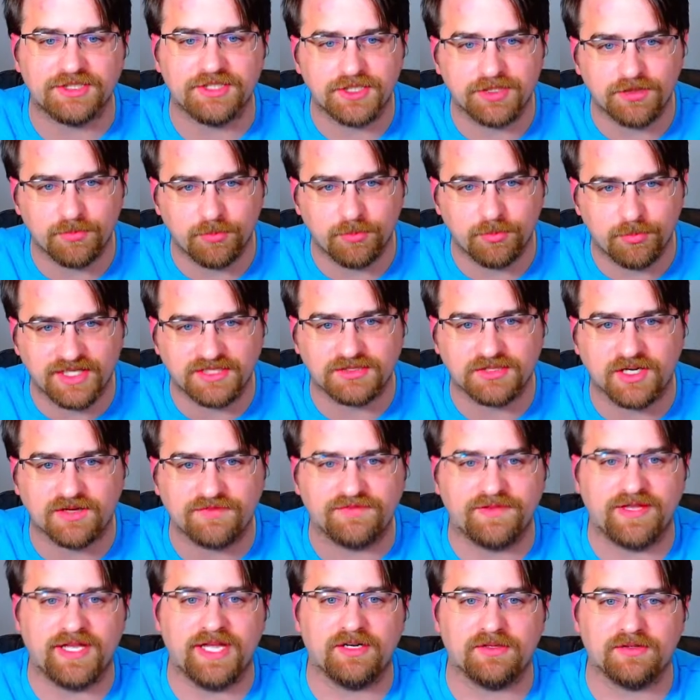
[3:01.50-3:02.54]
year based
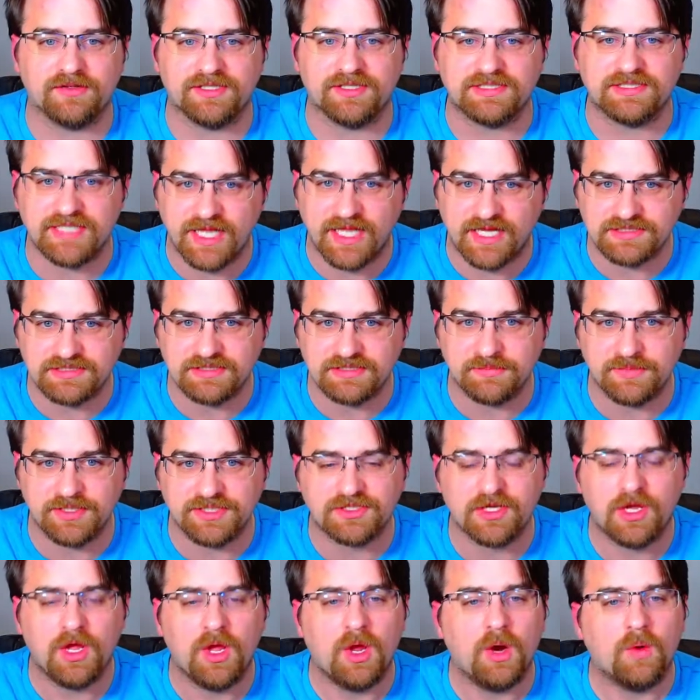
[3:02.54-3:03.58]
off analyst
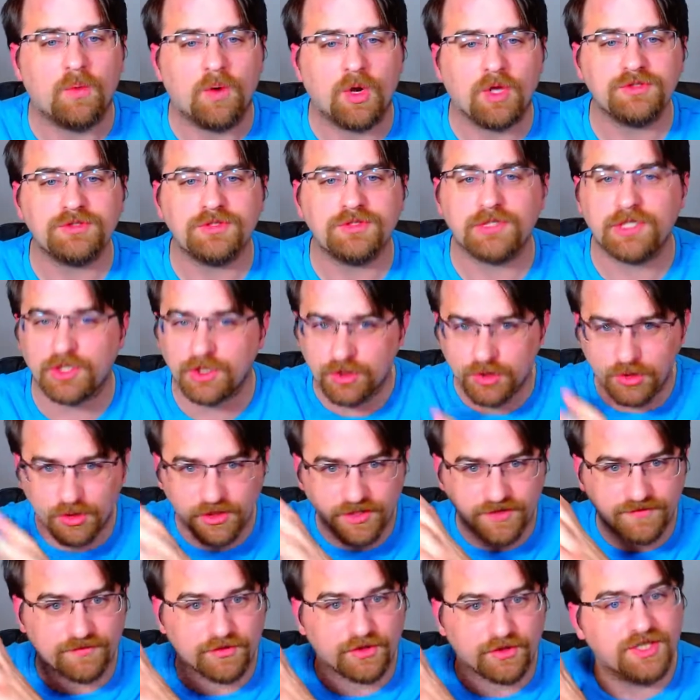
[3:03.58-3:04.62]
estimates. We're also going to
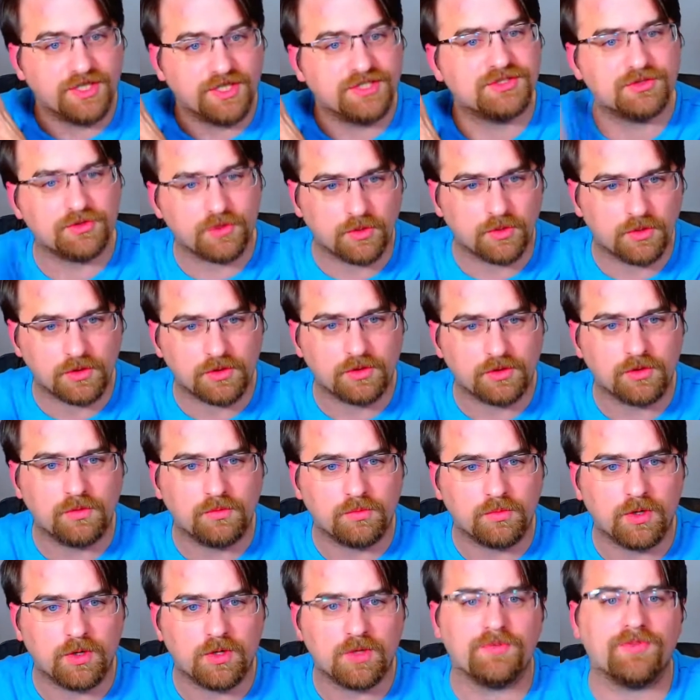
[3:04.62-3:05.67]
look at their historical
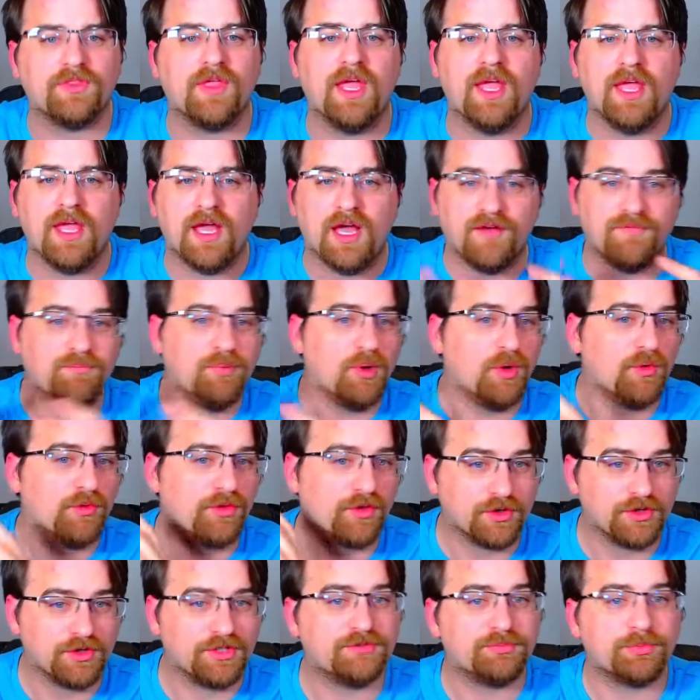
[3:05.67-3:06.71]
growth of both
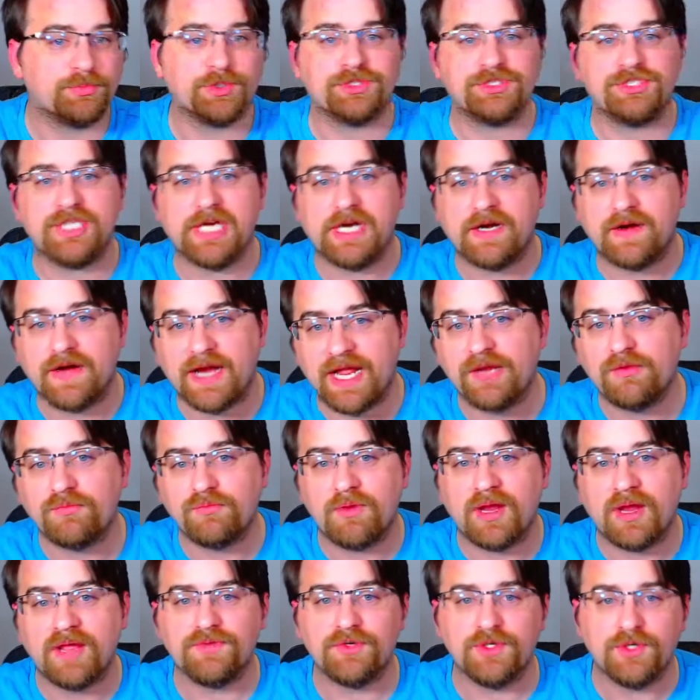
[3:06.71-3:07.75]
earnings per share and
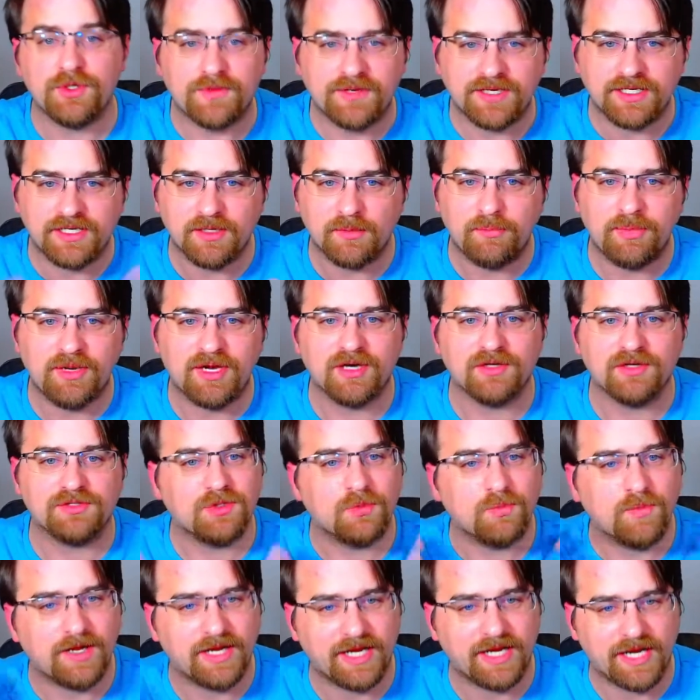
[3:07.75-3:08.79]
revenue and compare it
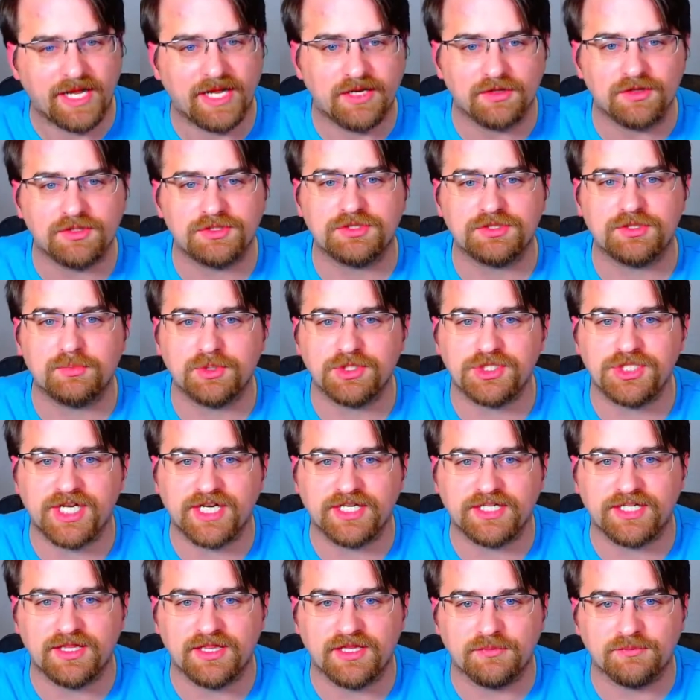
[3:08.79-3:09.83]
to what analysts are
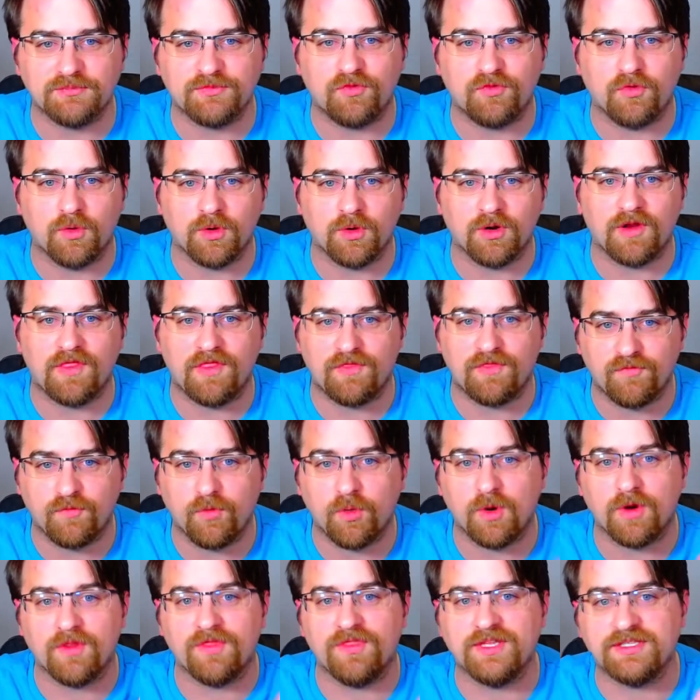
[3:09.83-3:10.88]
projecting them for
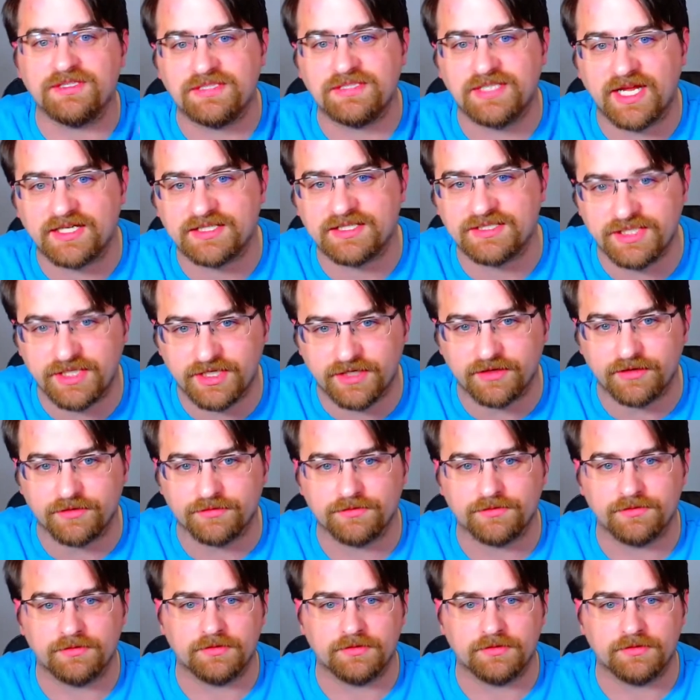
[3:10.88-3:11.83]
this next year.